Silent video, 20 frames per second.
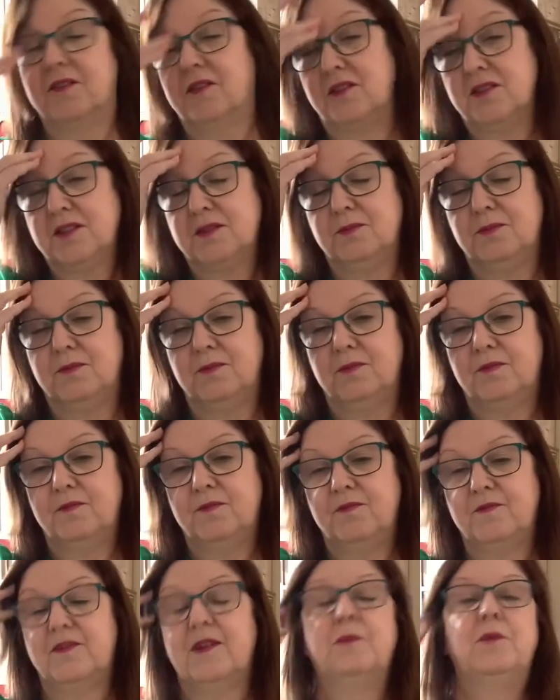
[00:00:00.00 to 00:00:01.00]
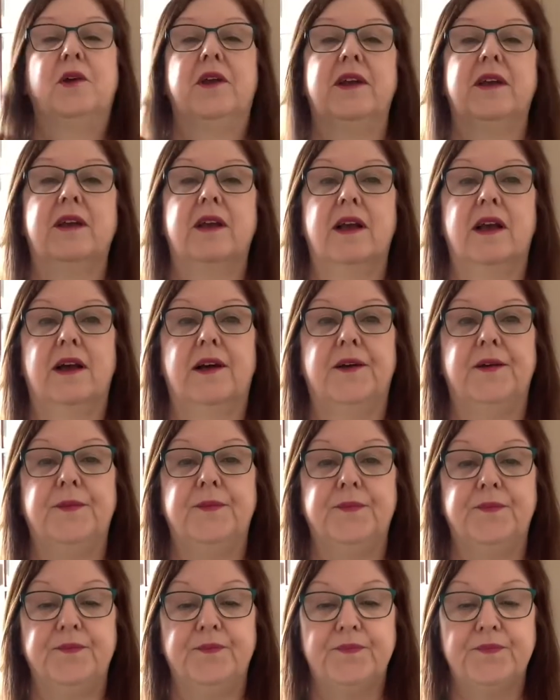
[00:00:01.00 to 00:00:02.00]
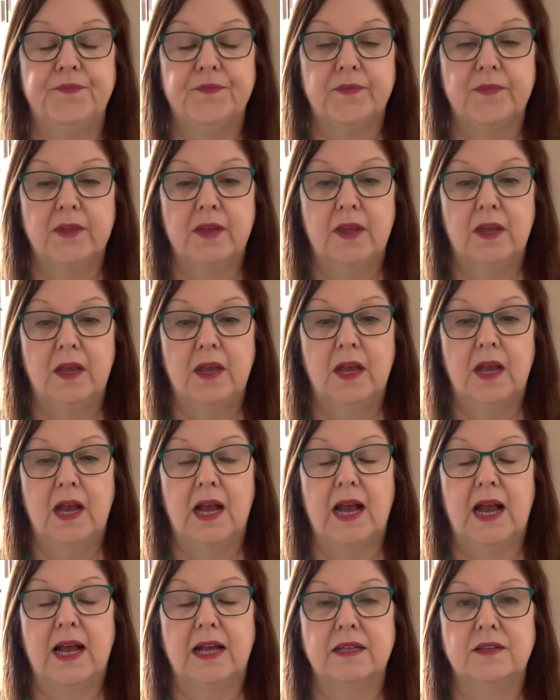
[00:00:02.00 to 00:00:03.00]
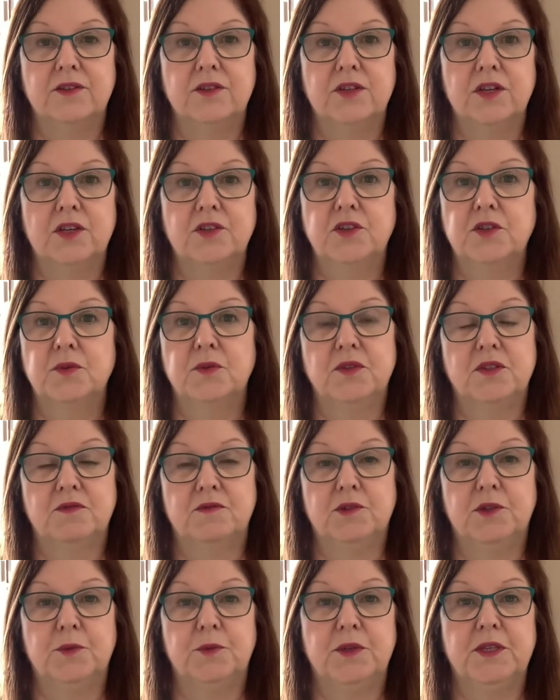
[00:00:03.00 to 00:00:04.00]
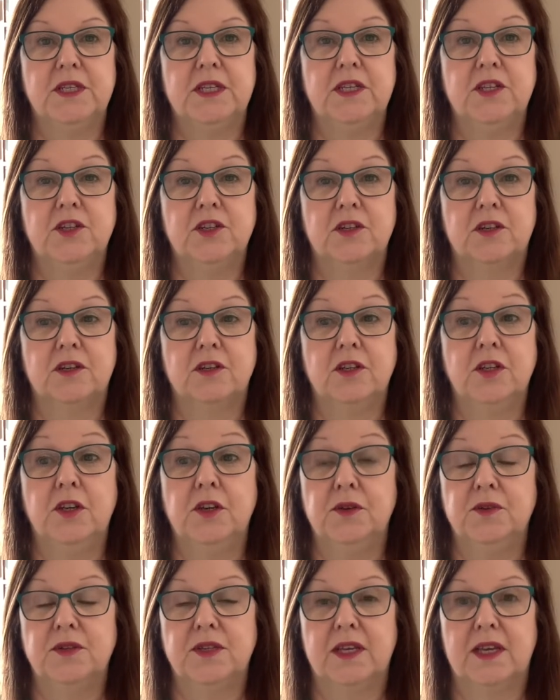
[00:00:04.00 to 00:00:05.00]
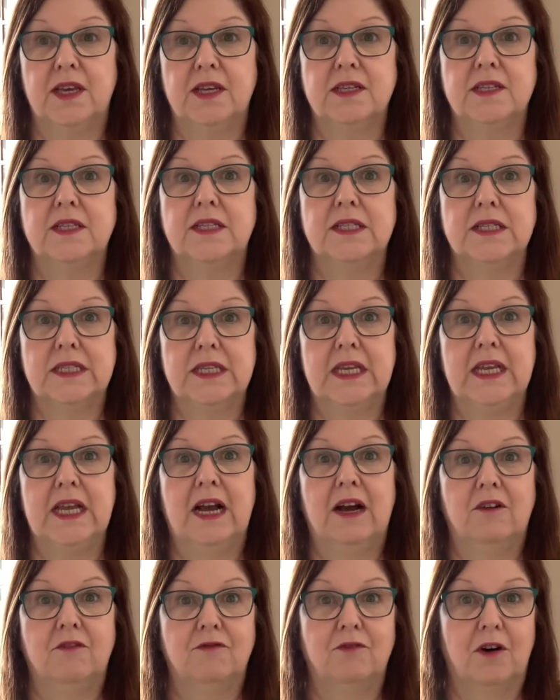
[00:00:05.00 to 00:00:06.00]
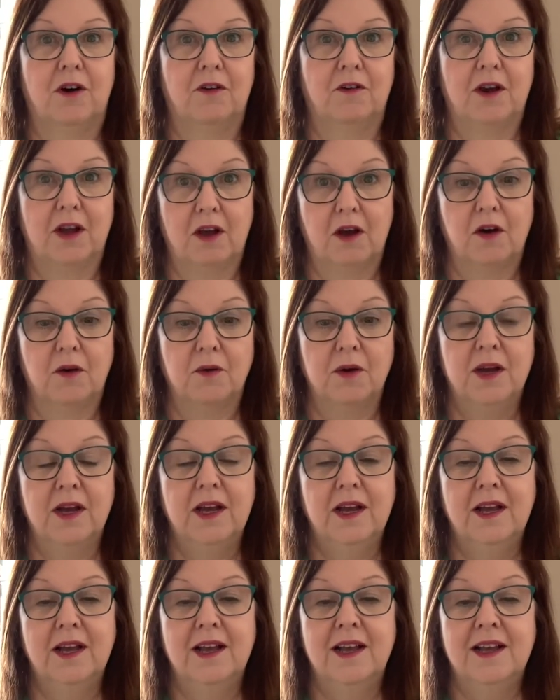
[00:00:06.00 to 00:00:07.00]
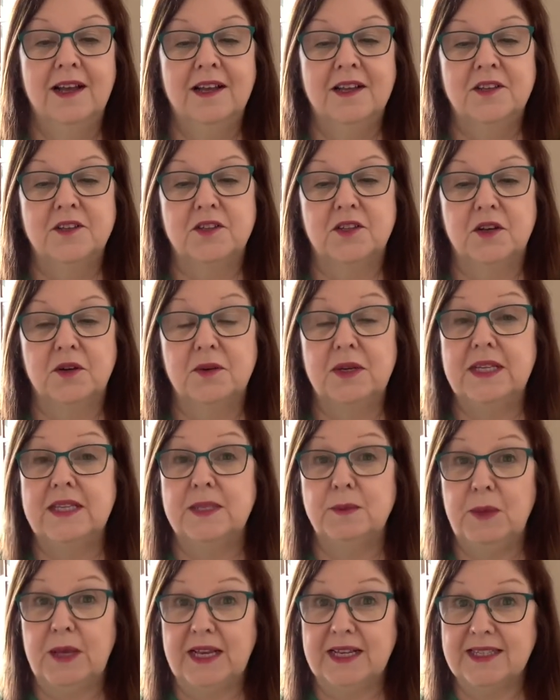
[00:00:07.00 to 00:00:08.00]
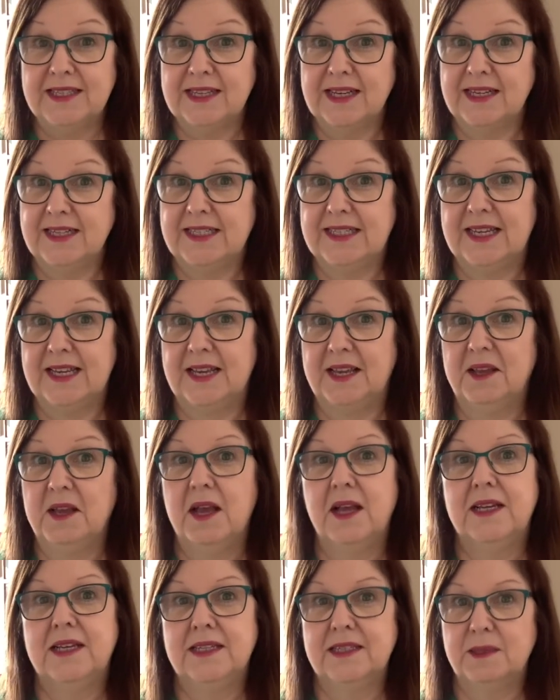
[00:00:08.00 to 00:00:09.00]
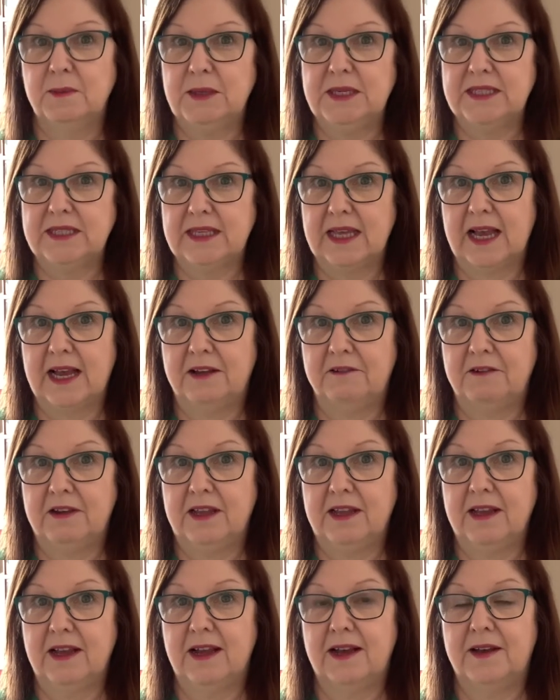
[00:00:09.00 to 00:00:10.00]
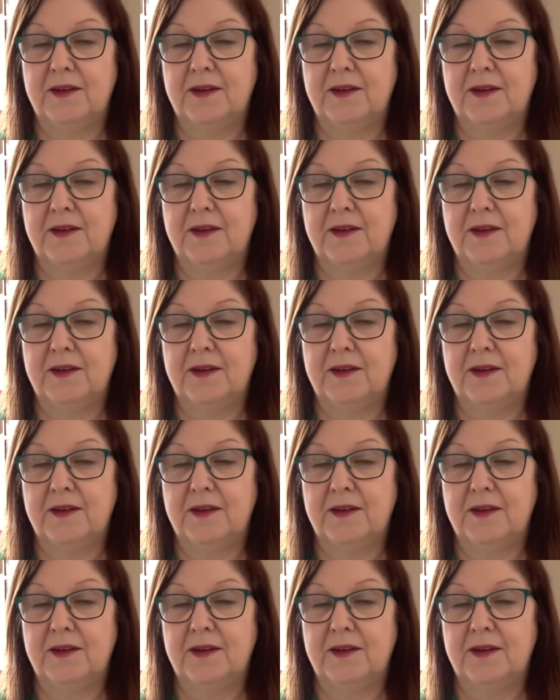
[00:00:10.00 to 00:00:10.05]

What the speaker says: got some fabric, and I just want to run up a t-shirt using it to see how far I go. So it's a bit exciting and it's a bit scary.